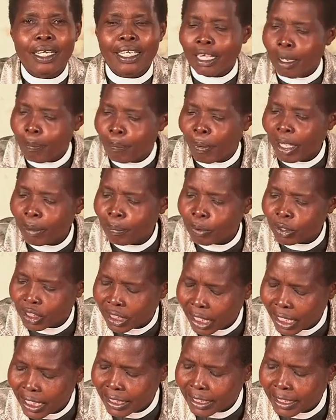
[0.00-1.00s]
The Bible
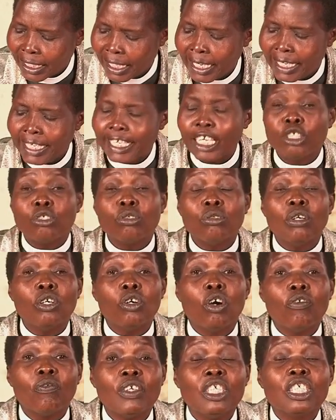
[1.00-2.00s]
says the
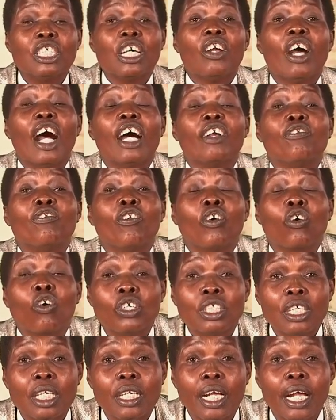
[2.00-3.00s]
children of Israel had
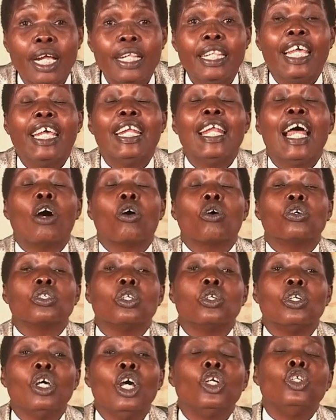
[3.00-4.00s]
forgotten. They now
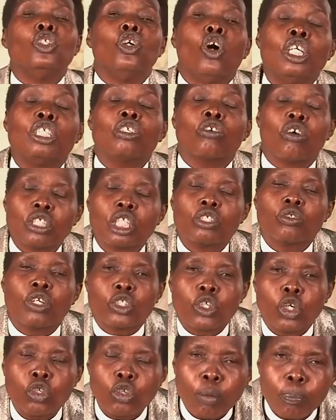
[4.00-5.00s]
concentrate. Don't
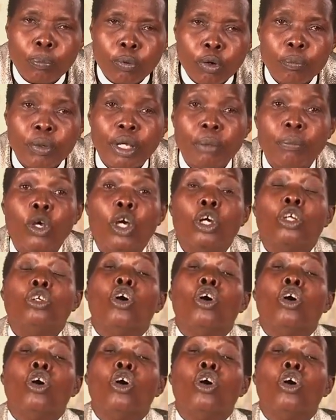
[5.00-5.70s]
concentrate on your problem.